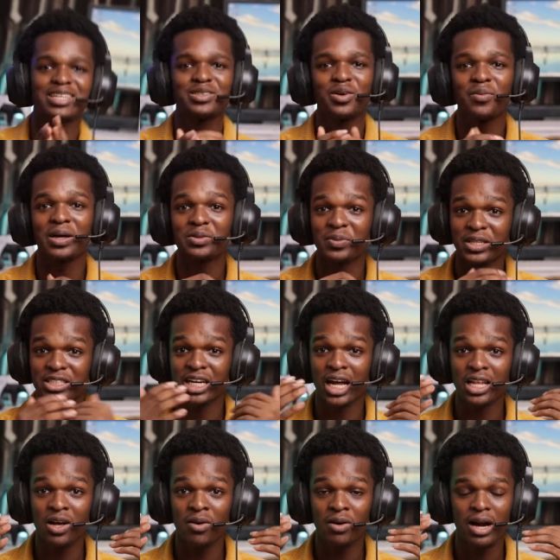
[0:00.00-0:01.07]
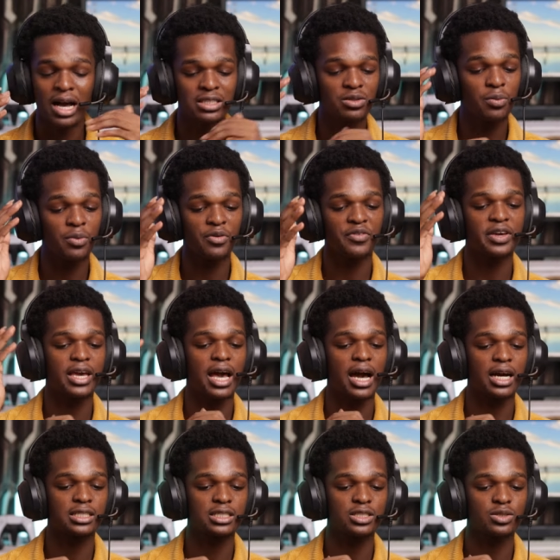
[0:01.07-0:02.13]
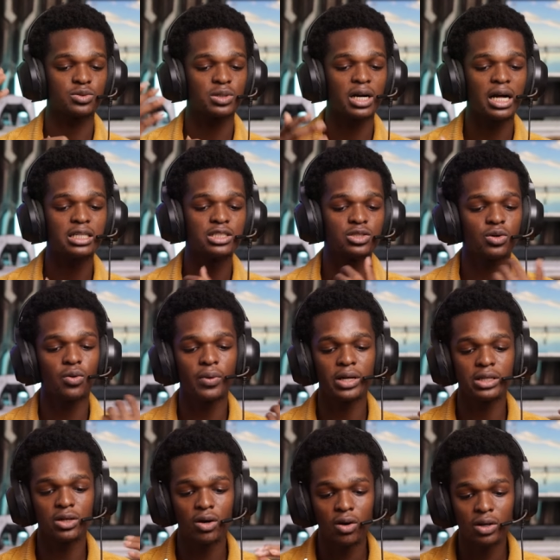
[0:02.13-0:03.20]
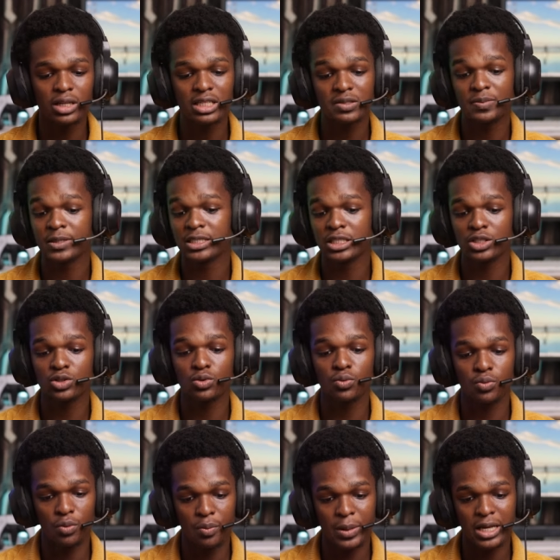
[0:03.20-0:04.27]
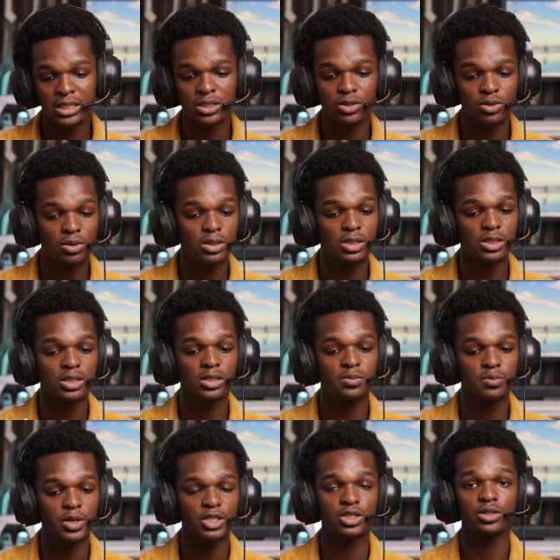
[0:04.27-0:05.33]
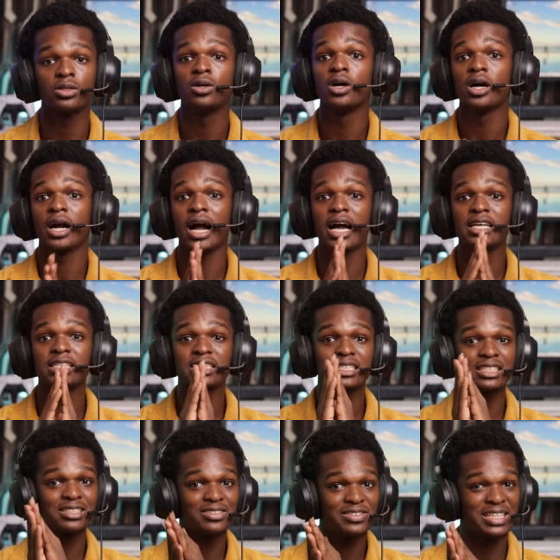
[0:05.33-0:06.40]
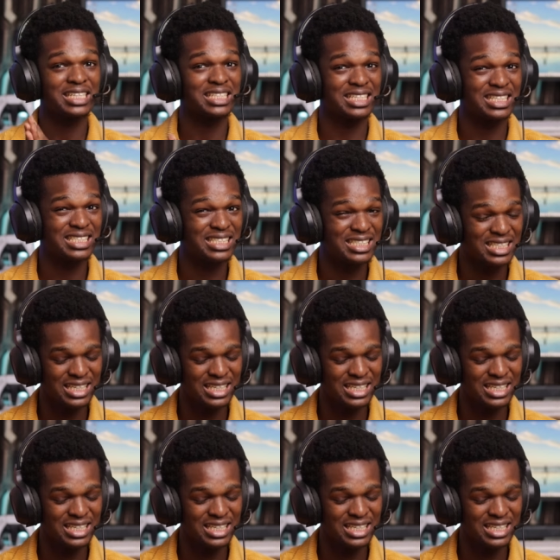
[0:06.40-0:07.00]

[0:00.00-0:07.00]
guys, welcome back to my channel. Guys, we'll be reacting to Candace Owen honest message to women's studies major. Guys, let's get straight into